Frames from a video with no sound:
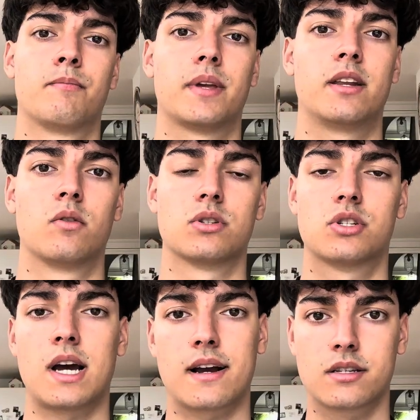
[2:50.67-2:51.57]
He knows
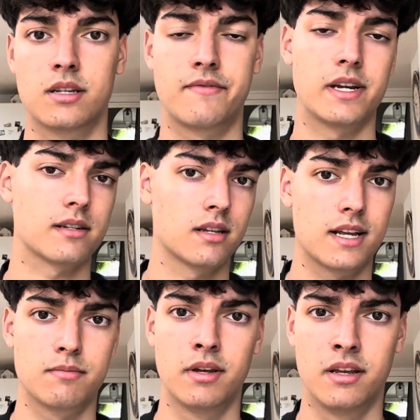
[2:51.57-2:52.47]
Jackson if Jackson
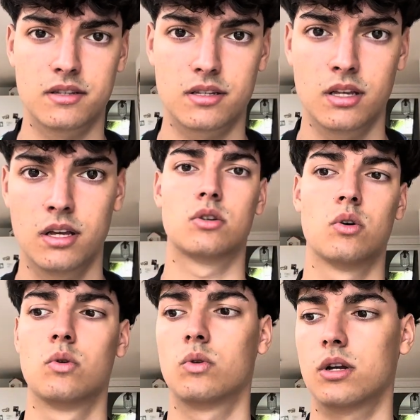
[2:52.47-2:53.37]
gets minutes.
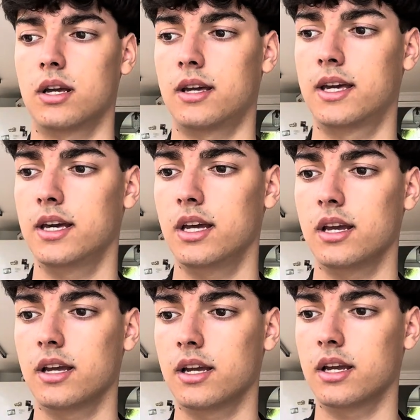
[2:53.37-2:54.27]
So
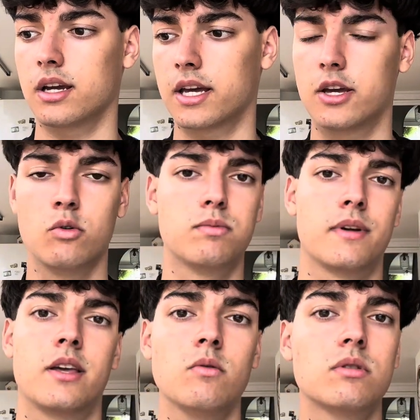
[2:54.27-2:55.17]

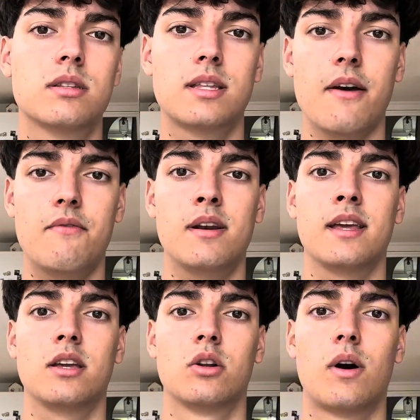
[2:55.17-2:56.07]
he'll definitely,
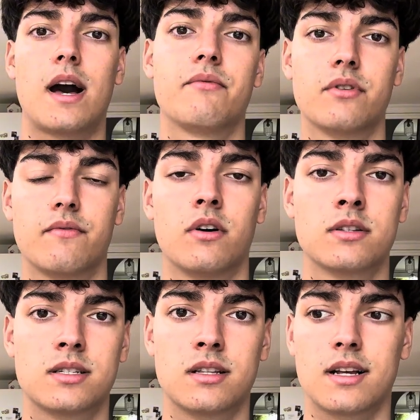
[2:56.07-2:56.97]
you know, have an
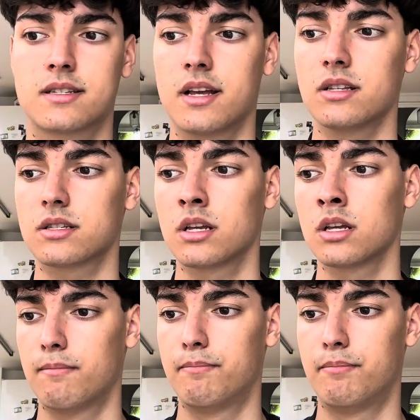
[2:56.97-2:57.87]
advantage in that sense.
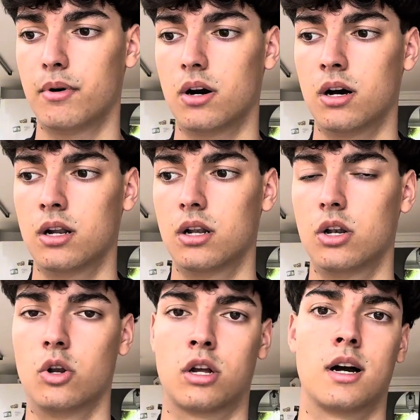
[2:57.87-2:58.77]
But
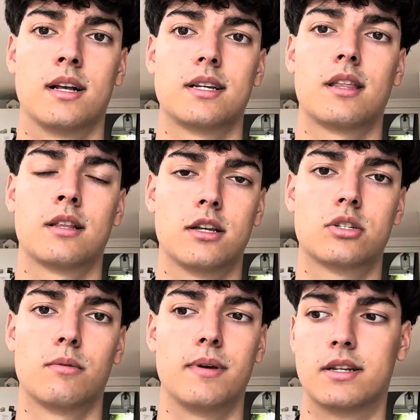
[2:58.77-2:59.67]
look, guys, I think this
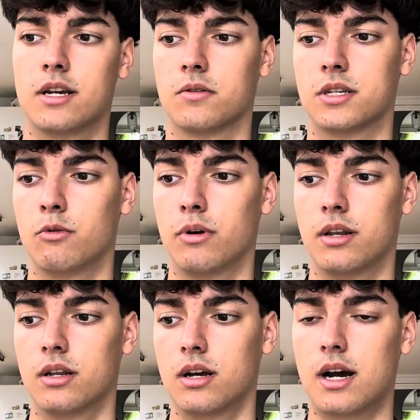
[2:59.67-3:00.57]
should be a Chelsea win.